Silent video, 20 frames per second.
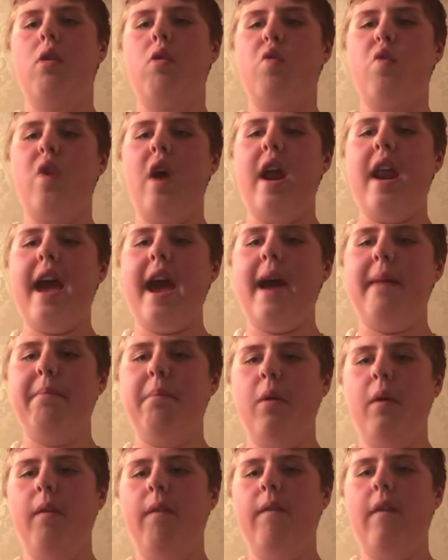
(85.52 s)
Red
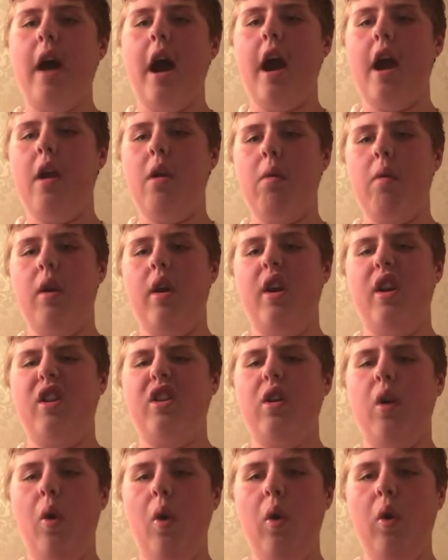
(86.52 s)
Apple
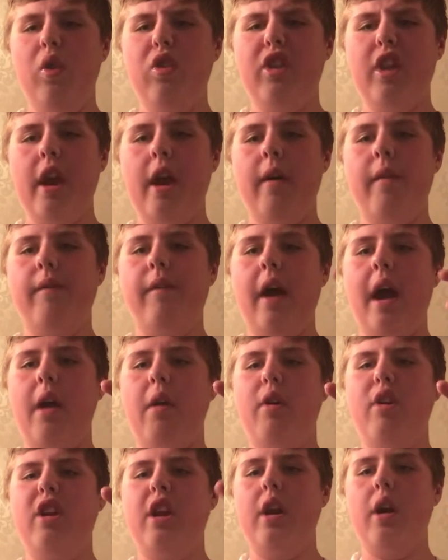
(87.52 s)
Fireworks, Wholesale
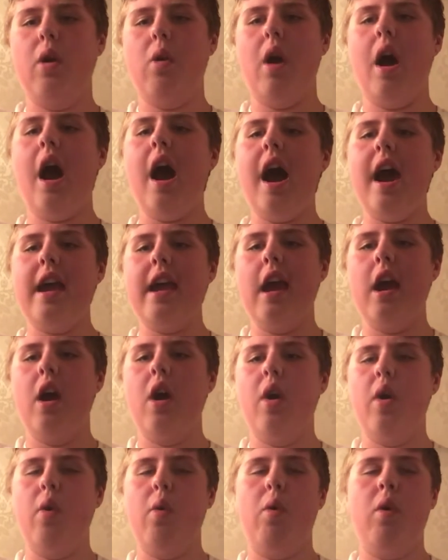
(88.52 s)
Fireworks in
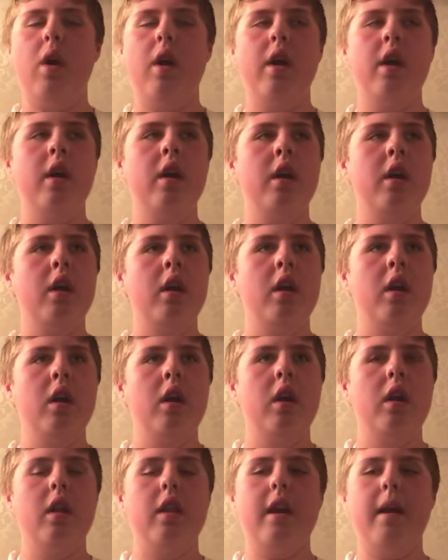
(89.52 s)
Ohio.
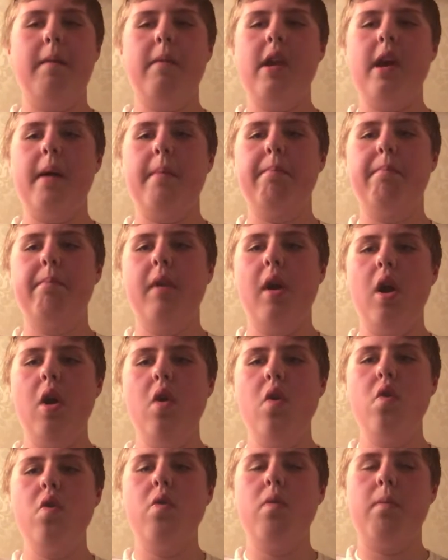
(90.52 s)
W.
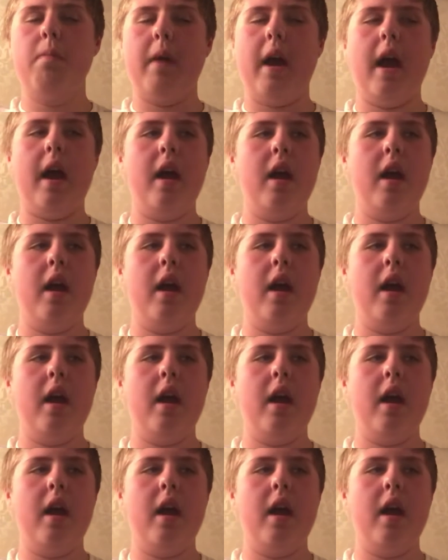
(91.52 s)
Boom.